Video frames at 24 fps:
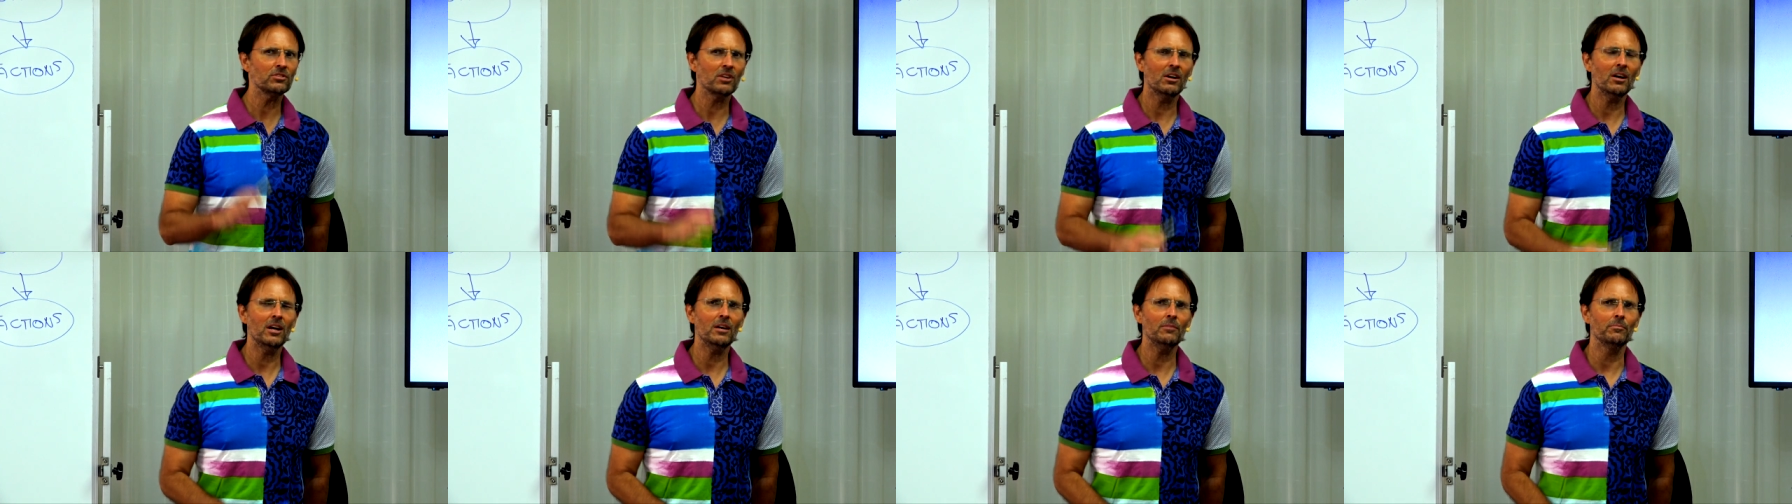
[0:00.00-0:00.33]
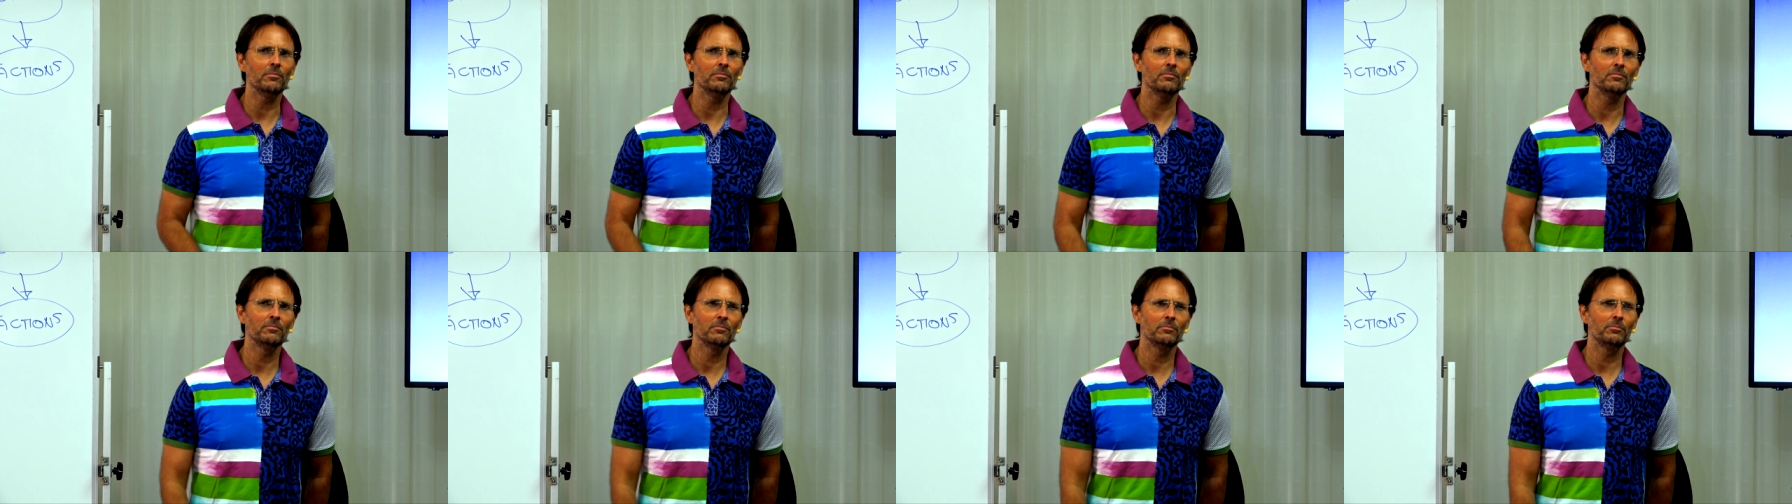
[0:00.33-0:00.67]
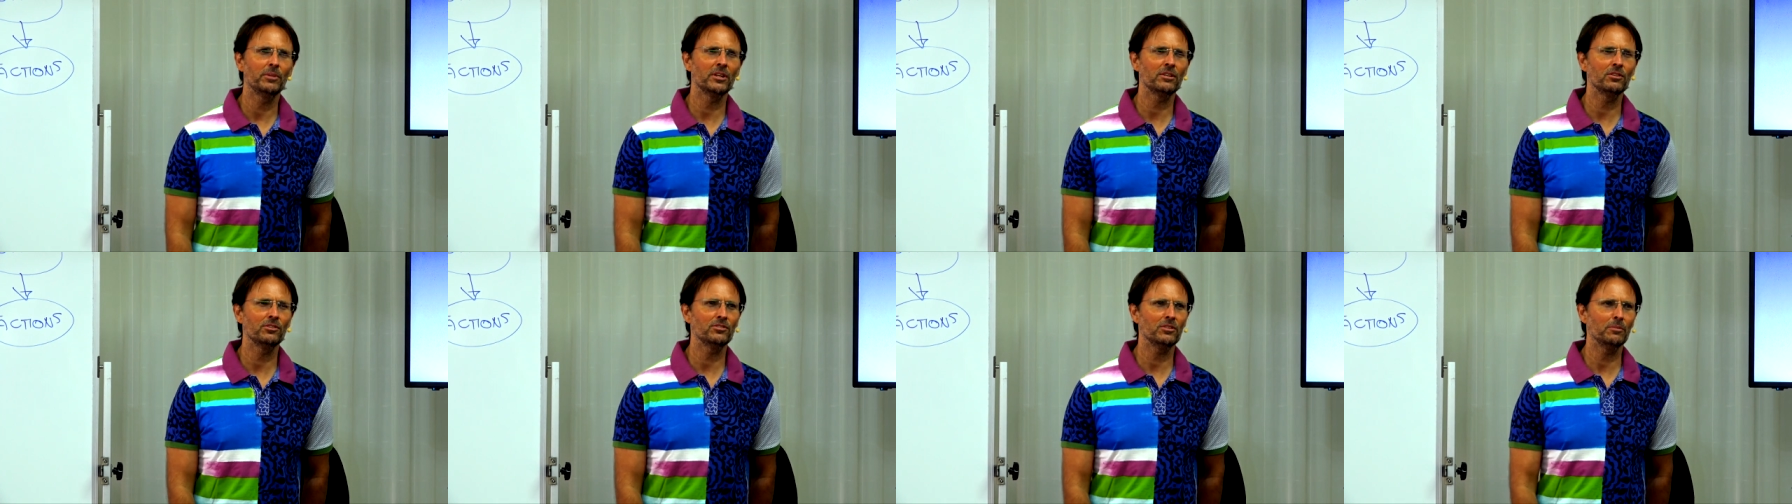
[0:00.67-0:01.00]
time
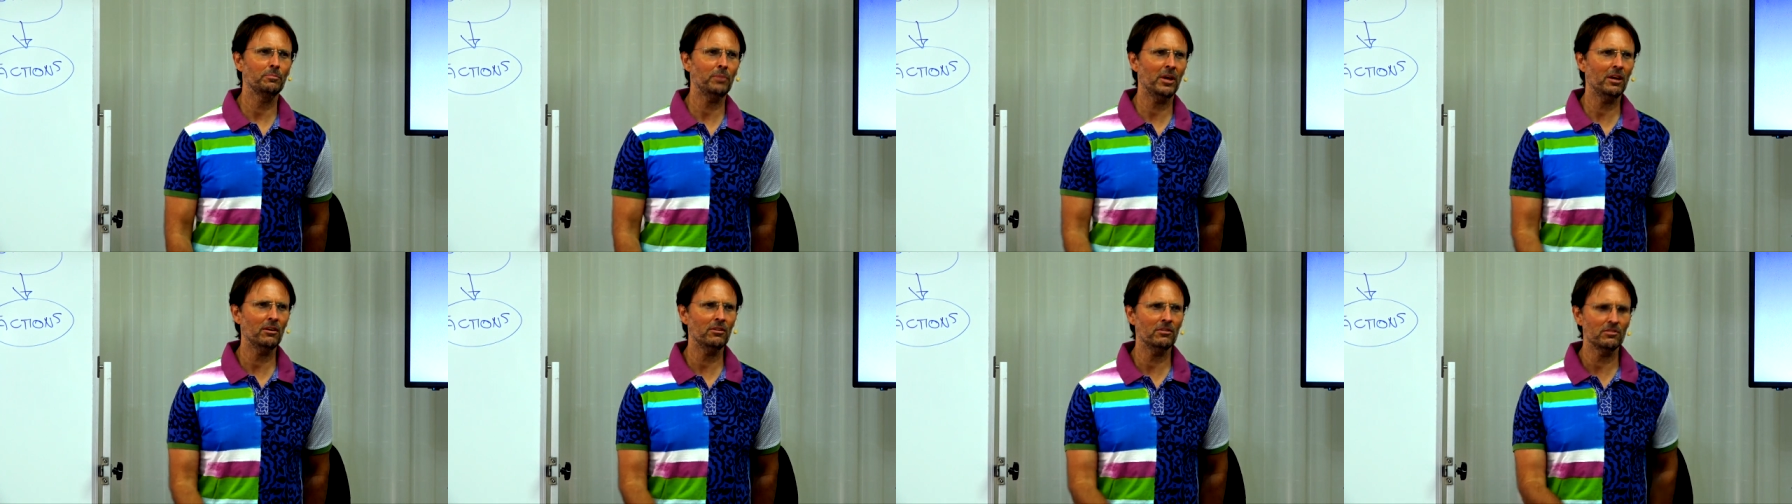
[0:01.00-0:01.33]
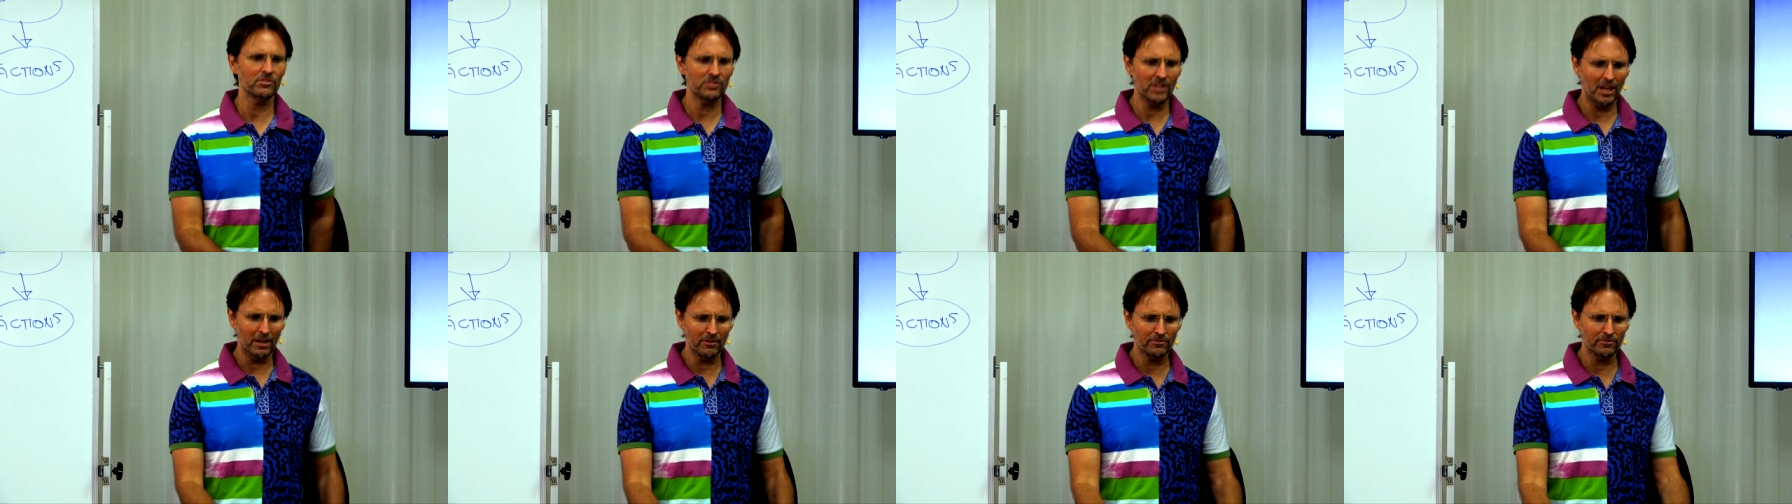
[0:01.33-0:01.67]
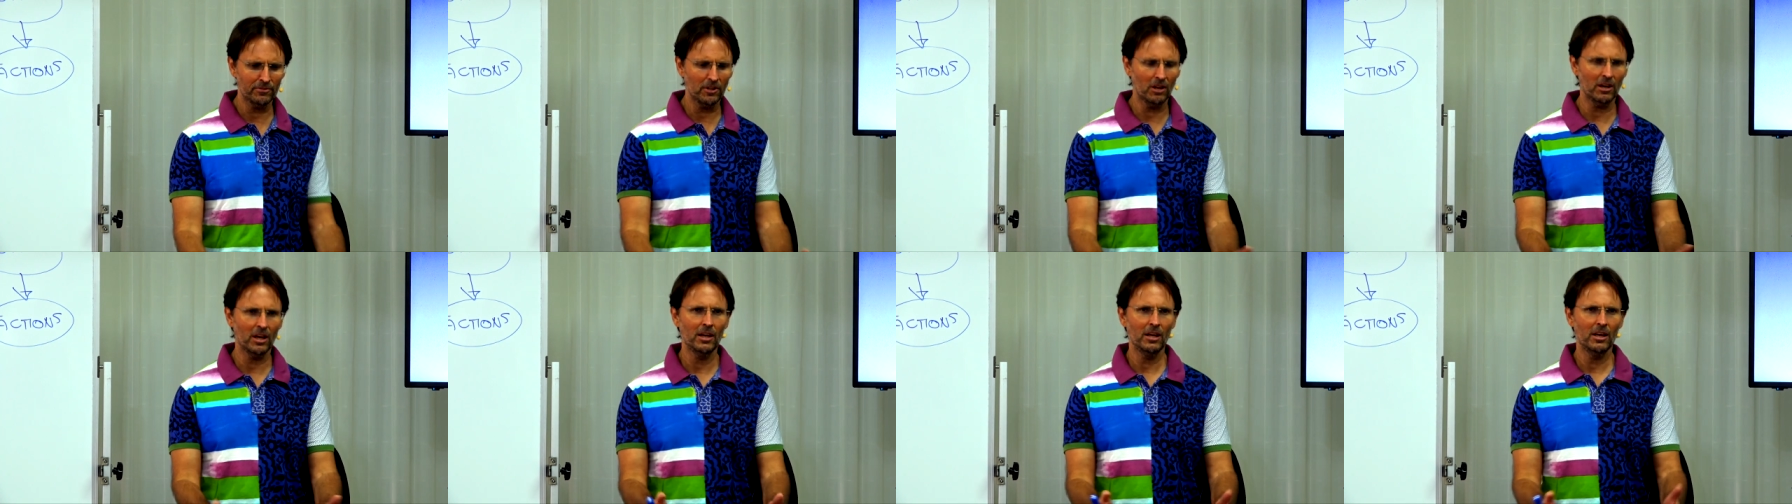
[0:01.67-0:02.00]
because the parents
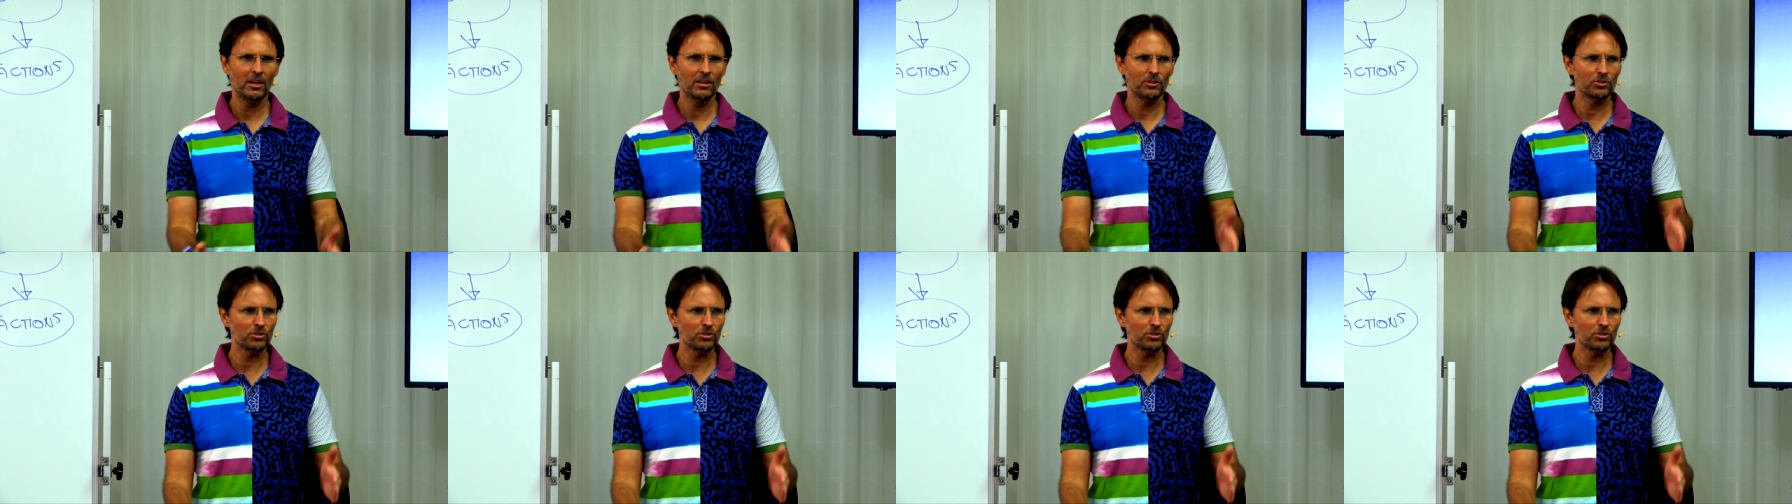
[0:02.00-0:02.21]
have not